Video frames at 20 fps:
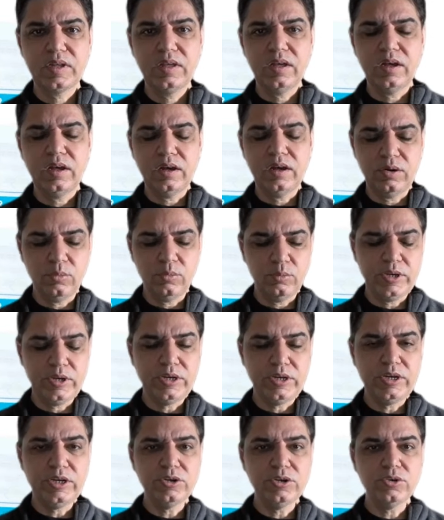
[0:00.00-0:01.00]
we
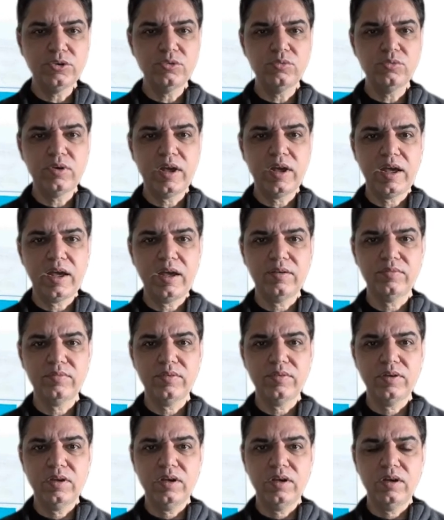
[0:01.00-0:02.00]
need to have
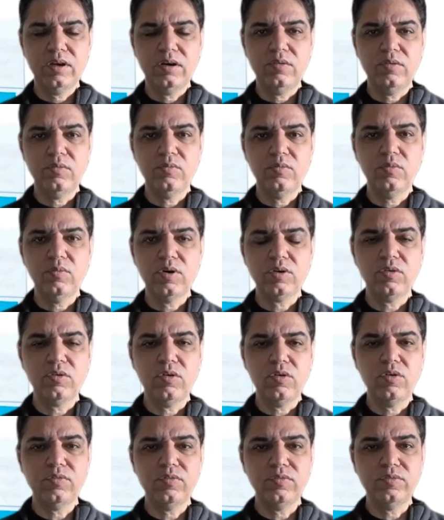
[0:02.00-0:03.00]
one
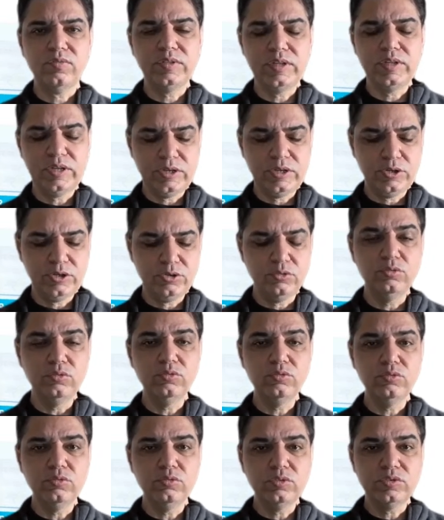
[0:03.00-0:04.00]
of the two
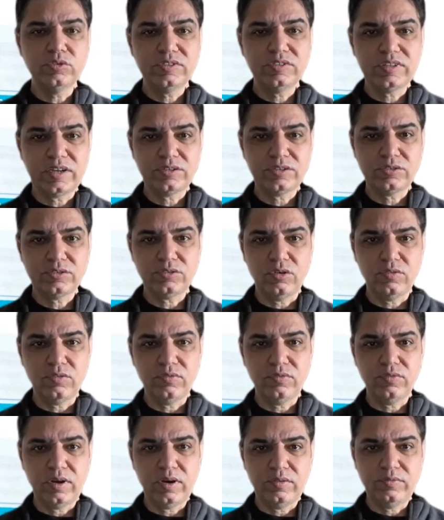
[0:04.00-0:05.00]
sets of
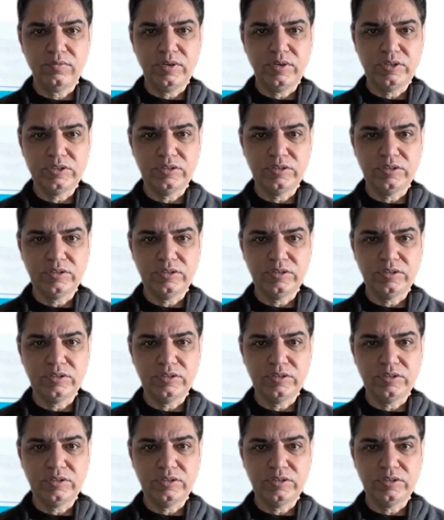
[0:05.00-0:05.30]
features.